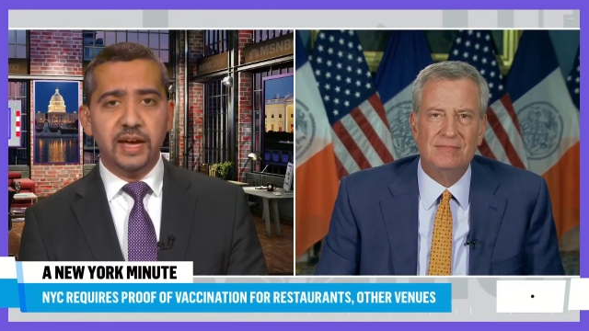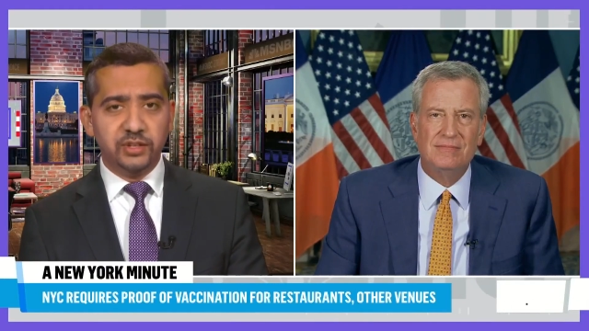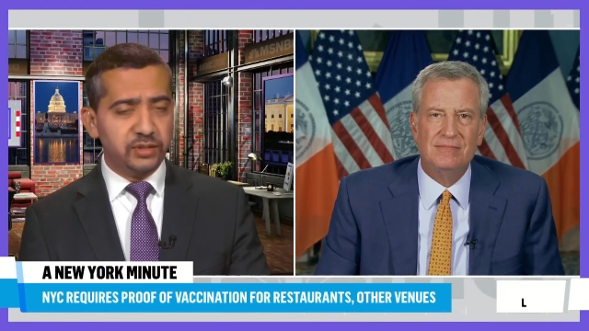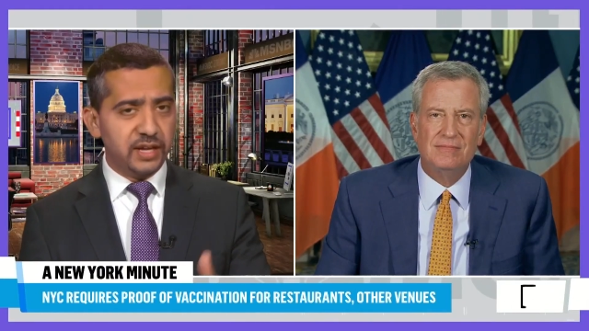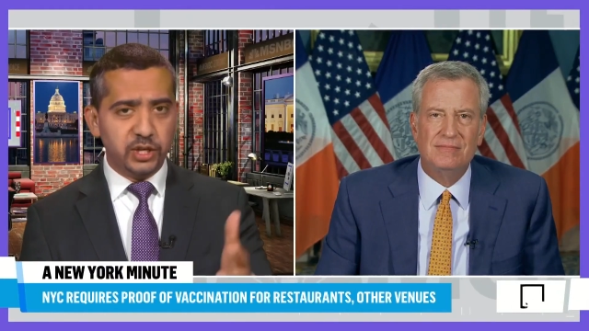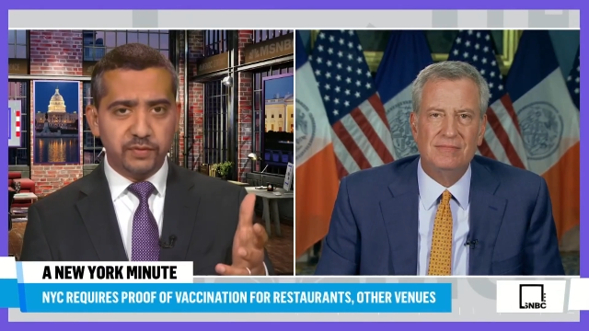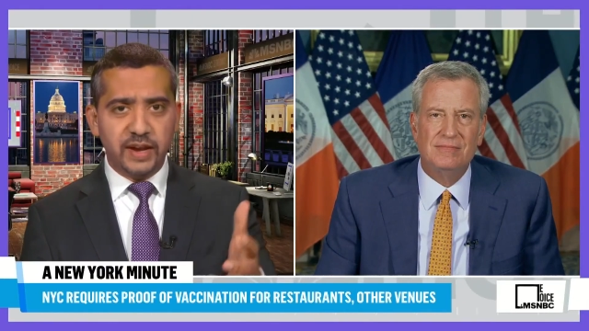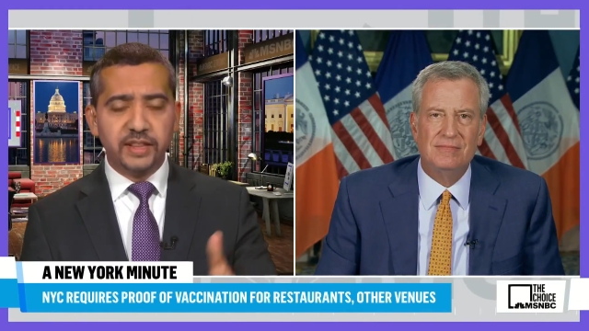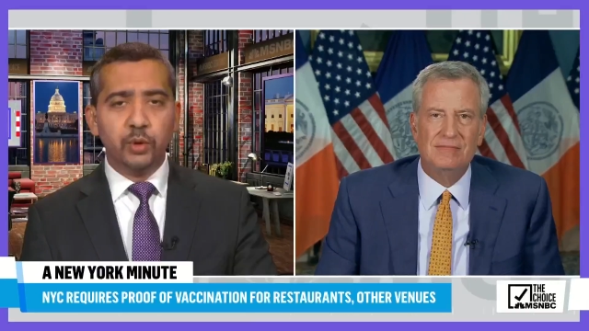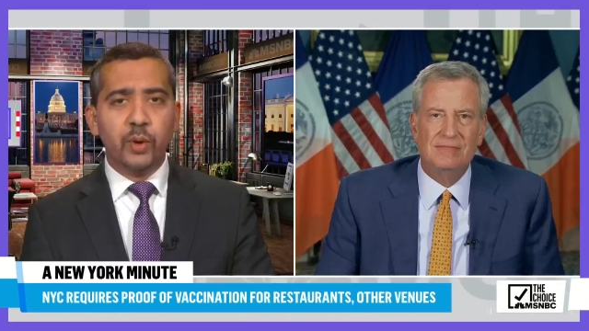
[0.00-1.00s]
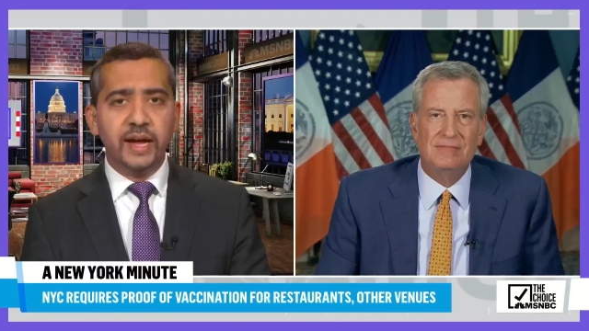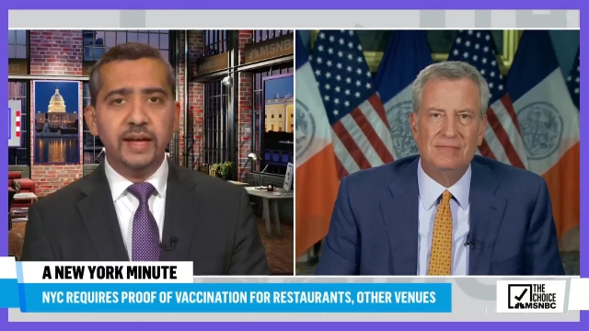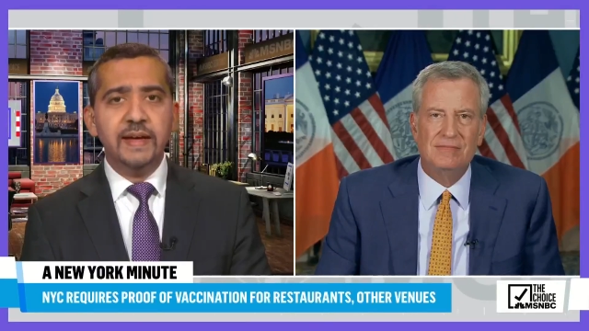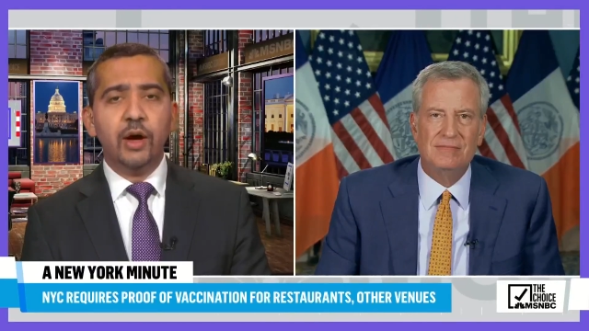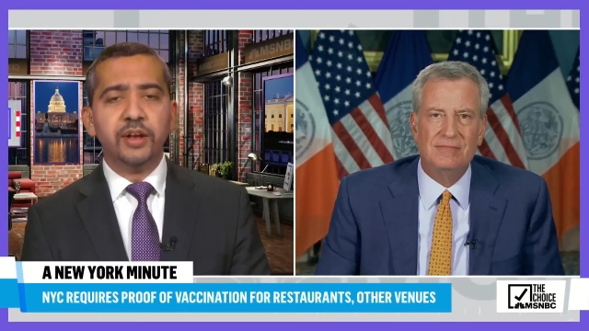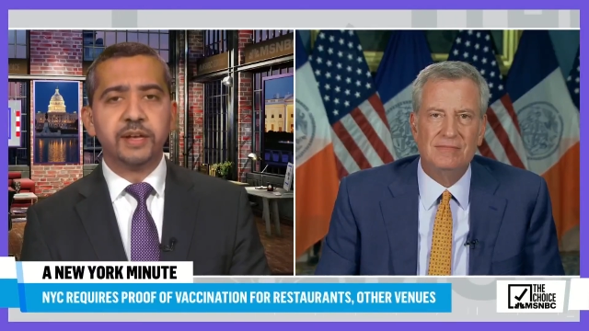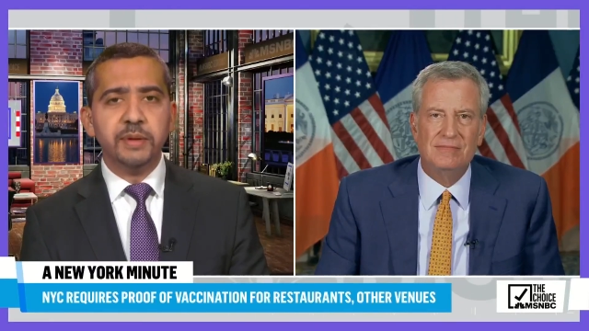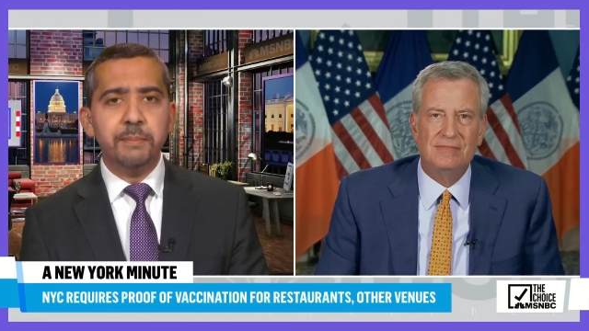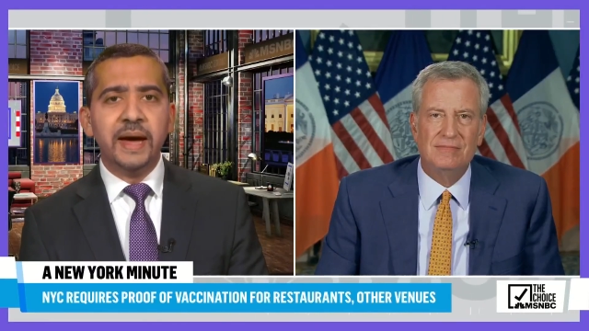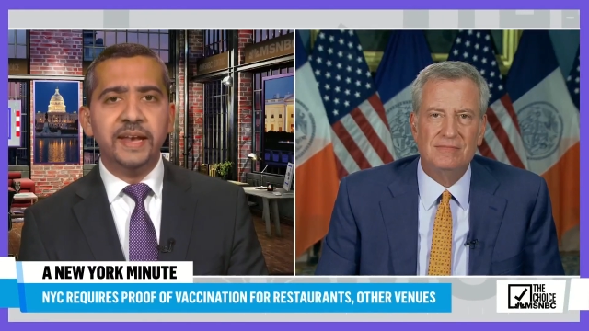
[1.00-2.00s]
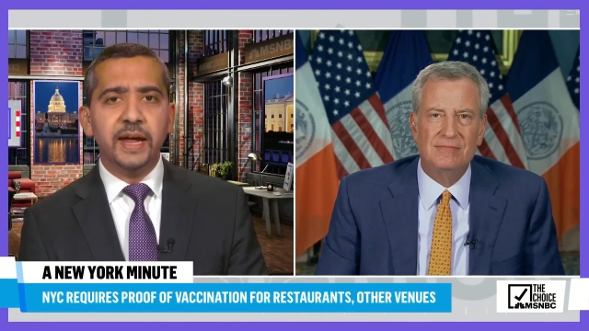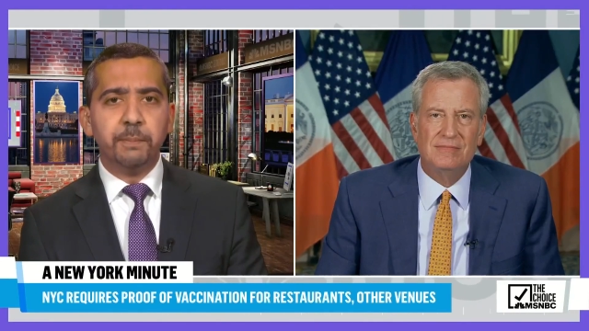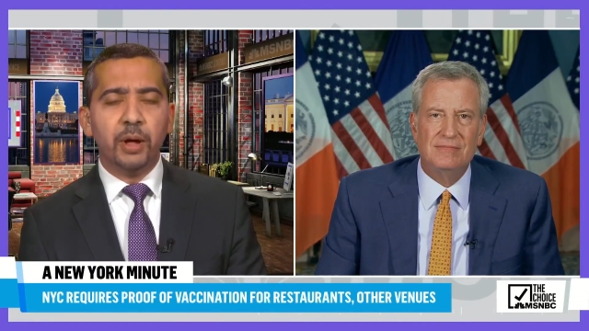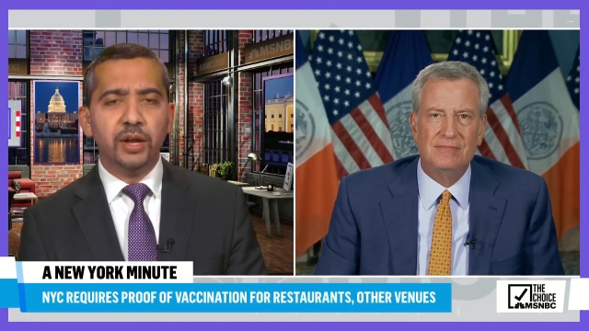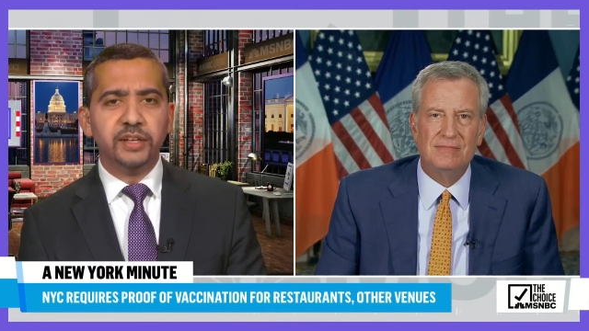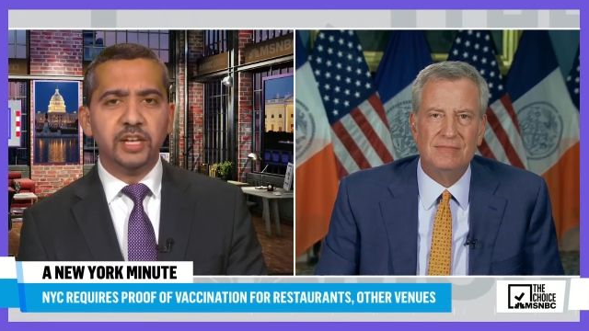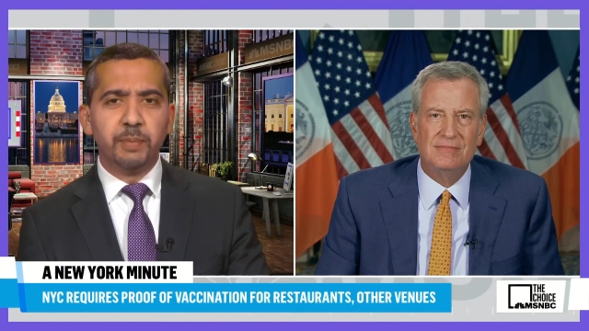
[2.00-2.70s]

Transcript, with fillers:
Speaker 1: As you said, you've led the way on some of the mandate policies.